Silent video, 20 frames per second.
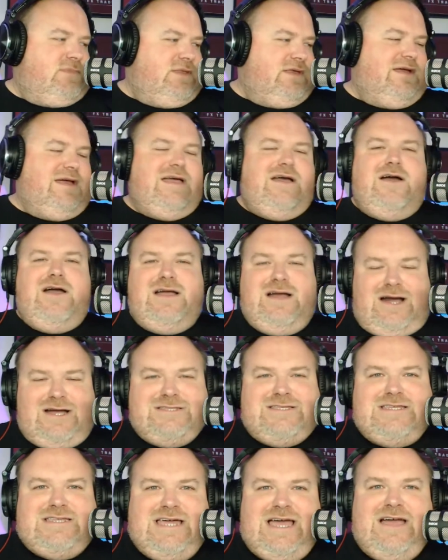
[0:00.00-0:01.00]
I
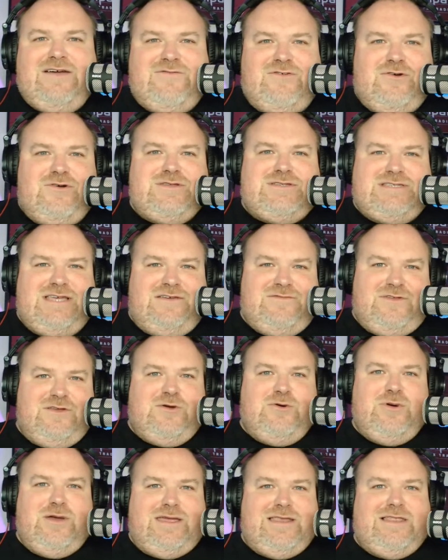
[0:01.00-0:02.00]
did have God Save the
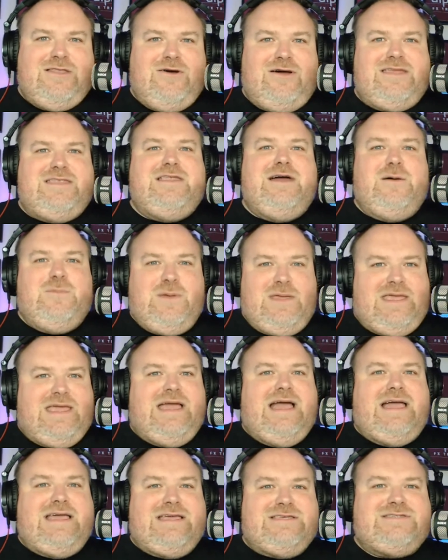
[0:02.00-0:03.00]
Queen lined up in
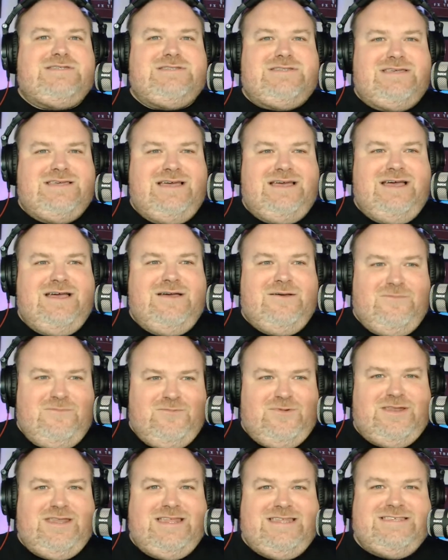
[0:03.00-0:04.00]
case
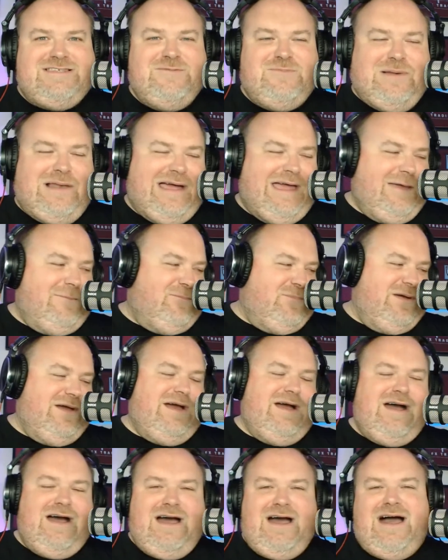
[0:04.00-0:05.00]
we needed to play it,
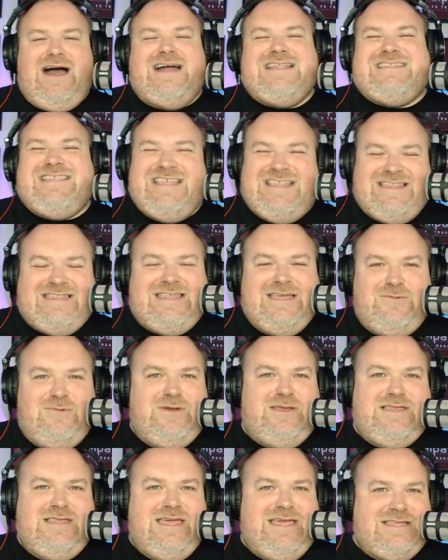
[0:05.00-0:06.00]
but I didn't think
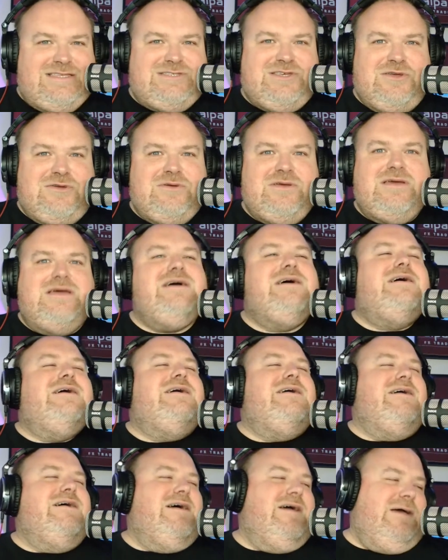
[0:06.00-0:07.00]
we'd need to.
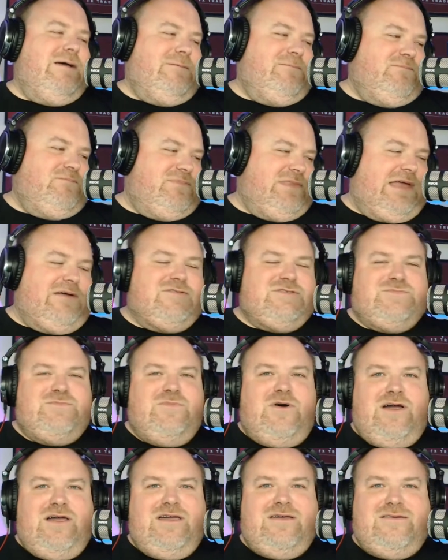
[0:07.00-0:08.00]
That was
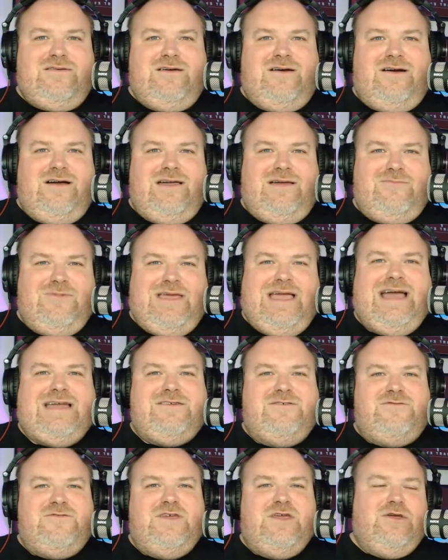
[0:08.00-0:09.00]
my. We had
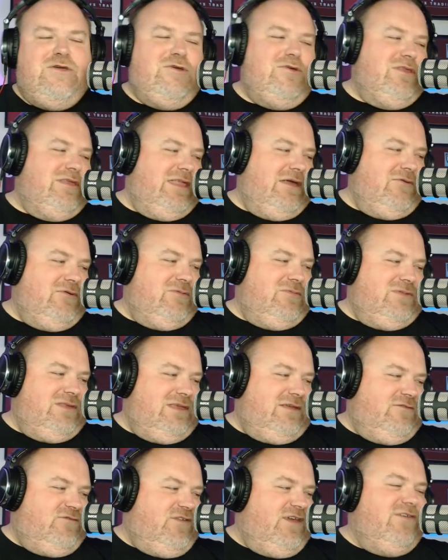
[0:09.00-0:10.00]
a view that they were, you
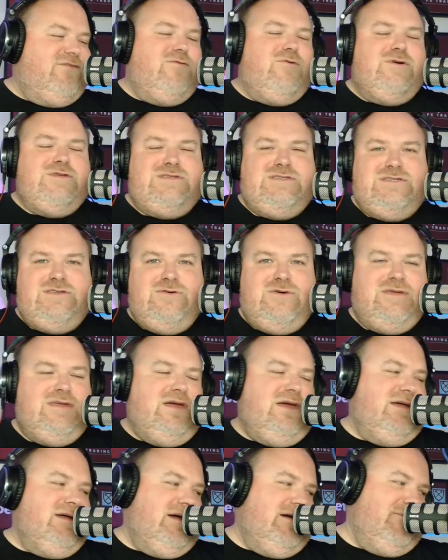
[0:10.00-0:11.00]
know, FIFA wanted to do
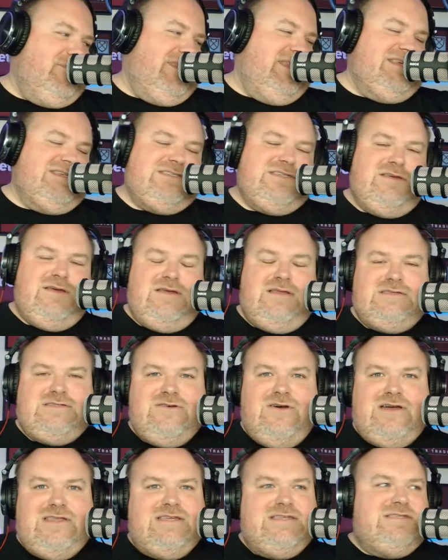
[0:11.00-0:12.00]
a minute
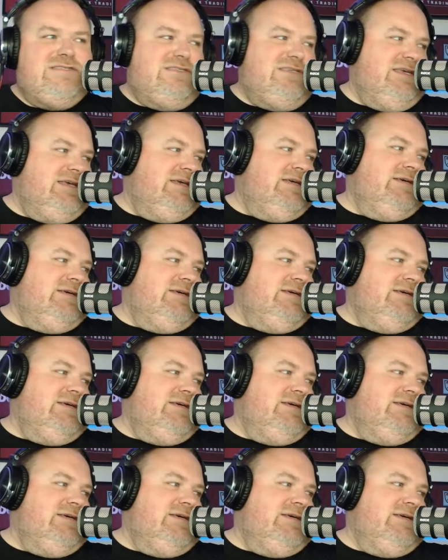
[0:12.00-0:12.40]
silence.